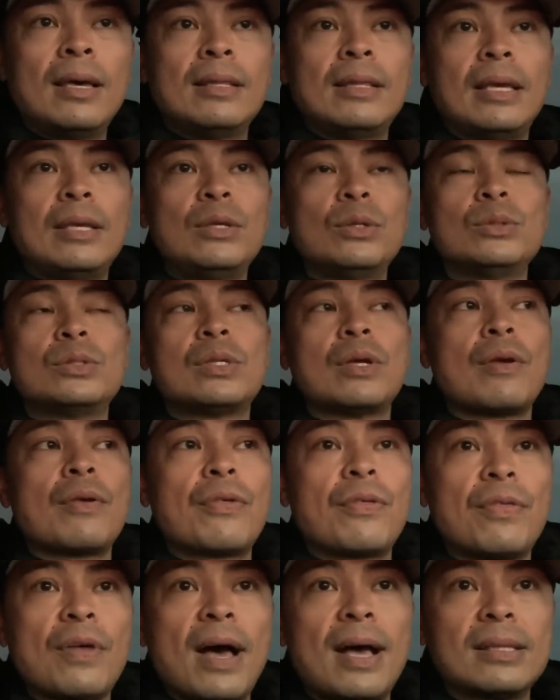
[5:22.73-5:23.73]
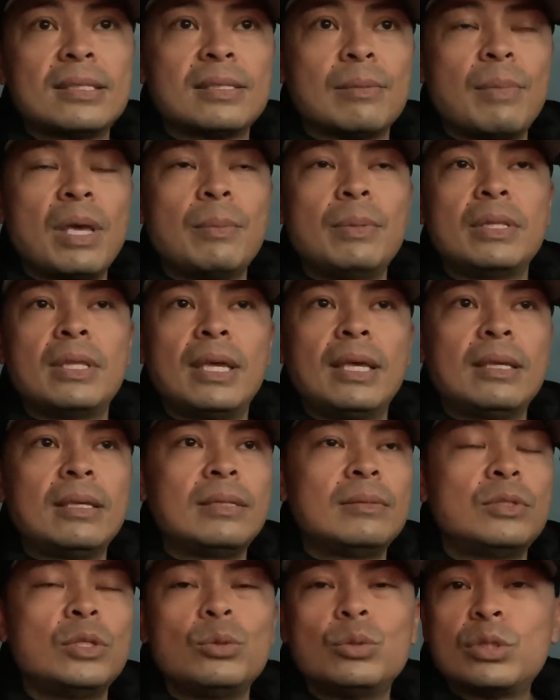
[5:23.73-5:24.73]
They use their thoughts, and maybe they
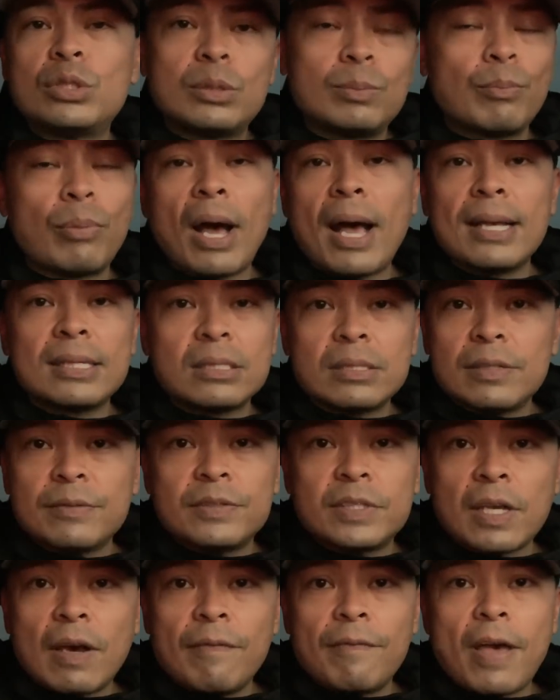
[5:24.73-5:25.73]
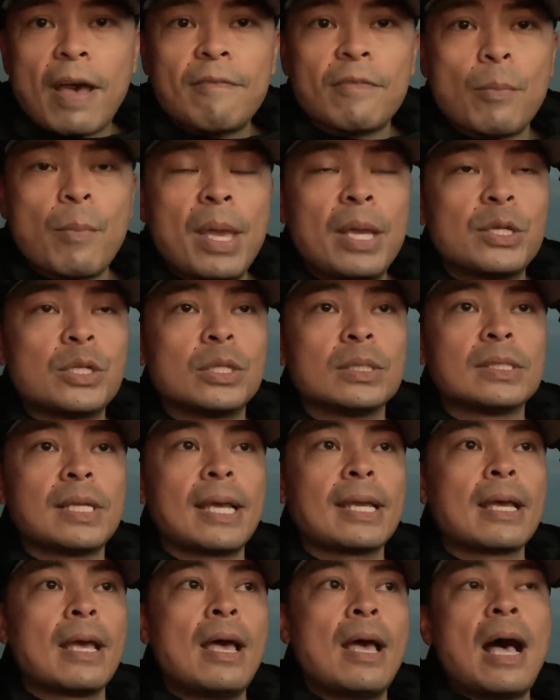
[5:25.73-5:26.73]
do positive self-affirmations
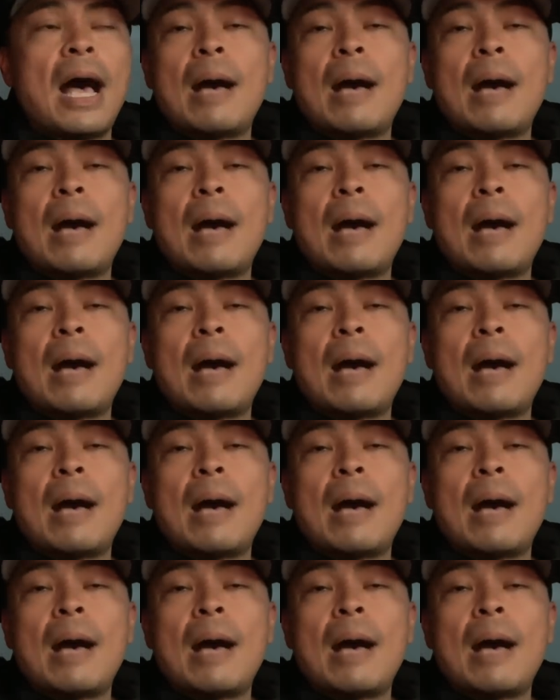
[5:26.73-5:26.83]
like,